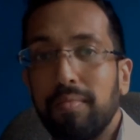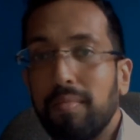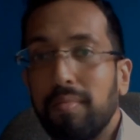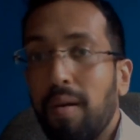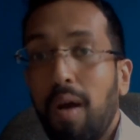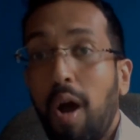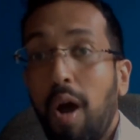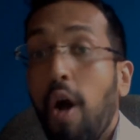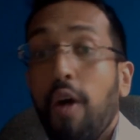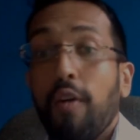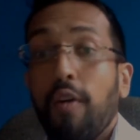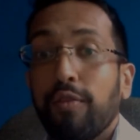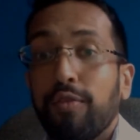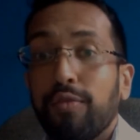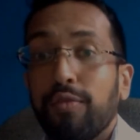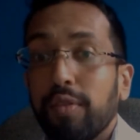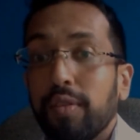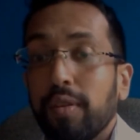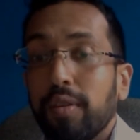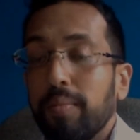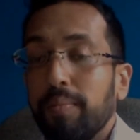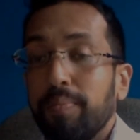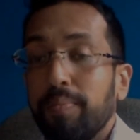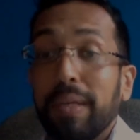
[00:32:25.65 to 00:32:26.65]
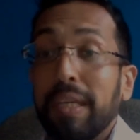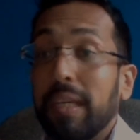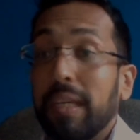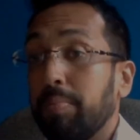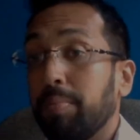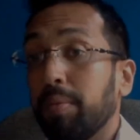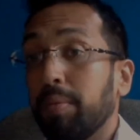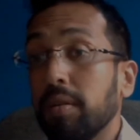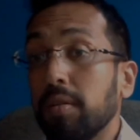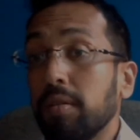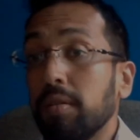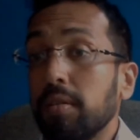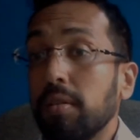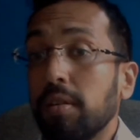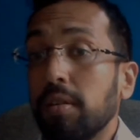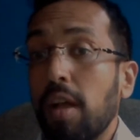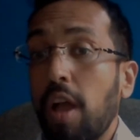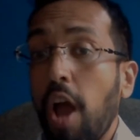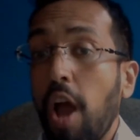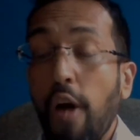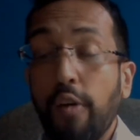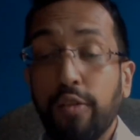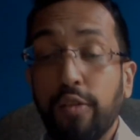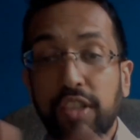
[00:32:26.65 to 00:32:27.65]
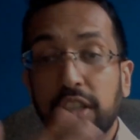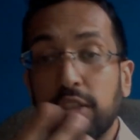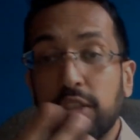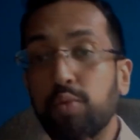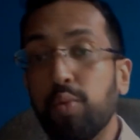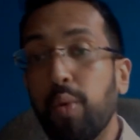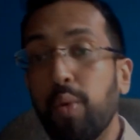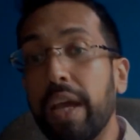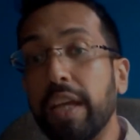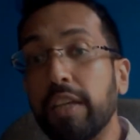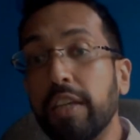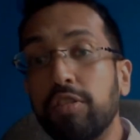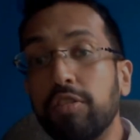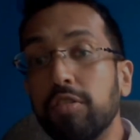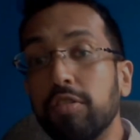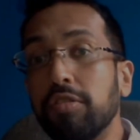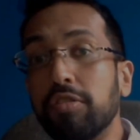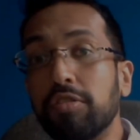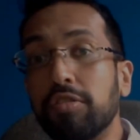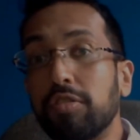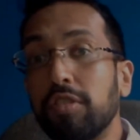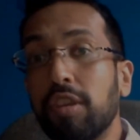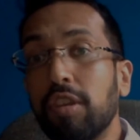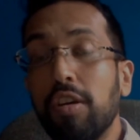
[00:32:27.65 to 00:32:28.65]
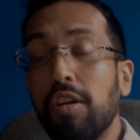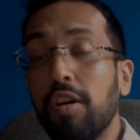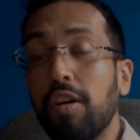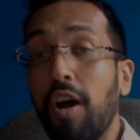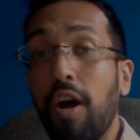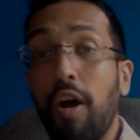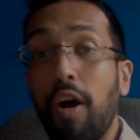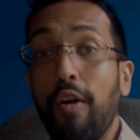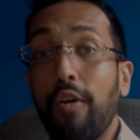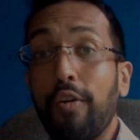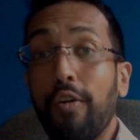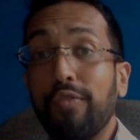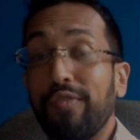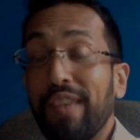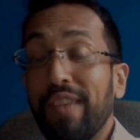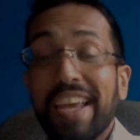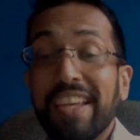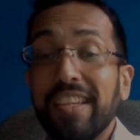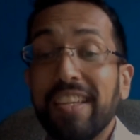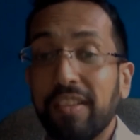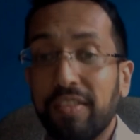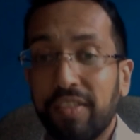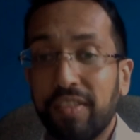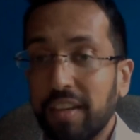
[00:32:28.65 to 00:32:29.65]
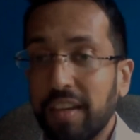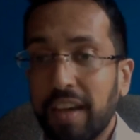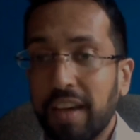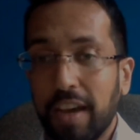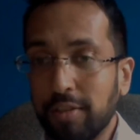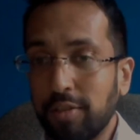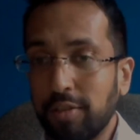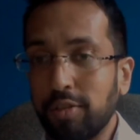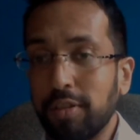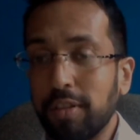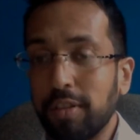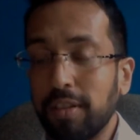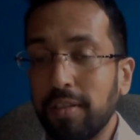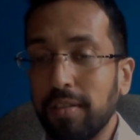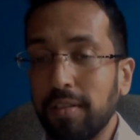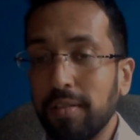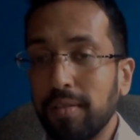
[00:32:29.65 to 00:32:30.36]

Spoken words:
of people, of situations, of anything actually.